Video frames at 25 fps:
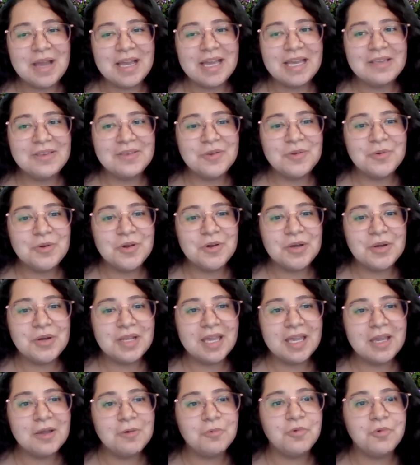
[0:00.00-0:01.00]
You could
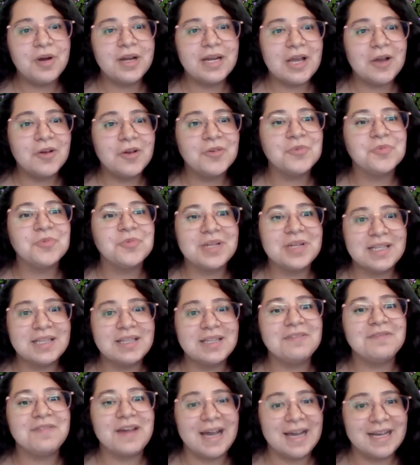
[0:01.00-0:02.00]
get worn out
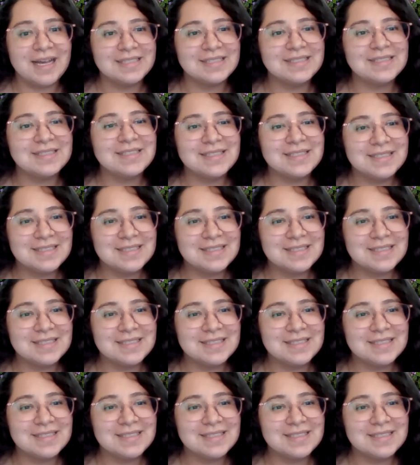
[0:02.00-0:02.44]
really fast.